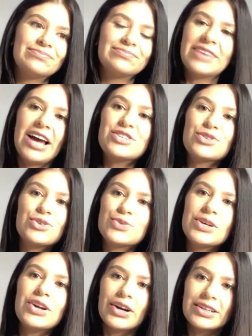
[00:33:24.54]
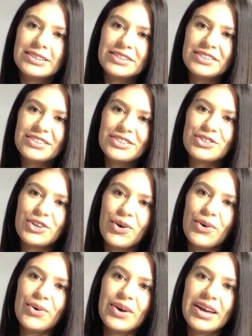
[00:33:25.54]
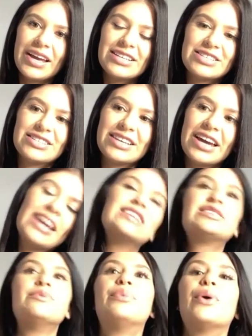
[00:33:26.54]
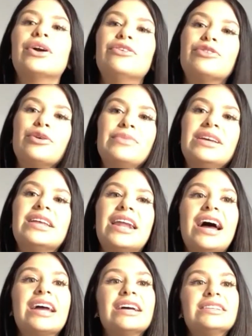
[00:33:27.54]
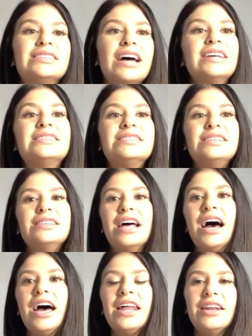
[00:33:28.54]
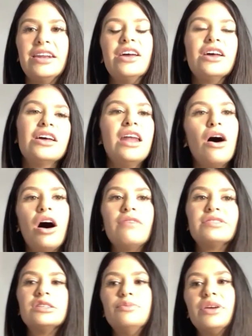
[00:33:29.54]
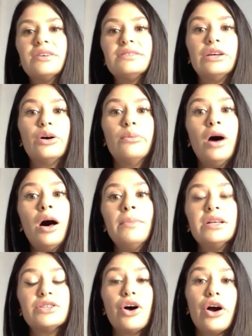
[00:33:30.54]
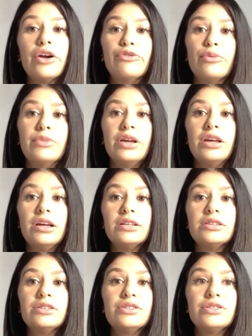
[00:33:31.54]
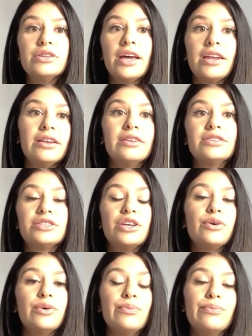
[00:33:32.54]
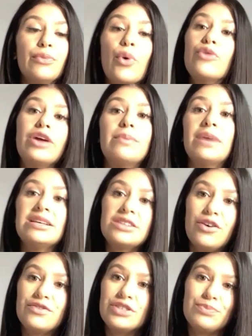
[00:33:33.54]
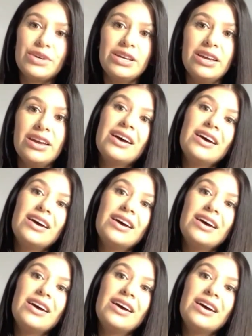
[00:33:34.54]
high school sweethearts. So it's like, it's important for me that I see that. And now obviously being a single mom, it's hard for me and to motivate myself to be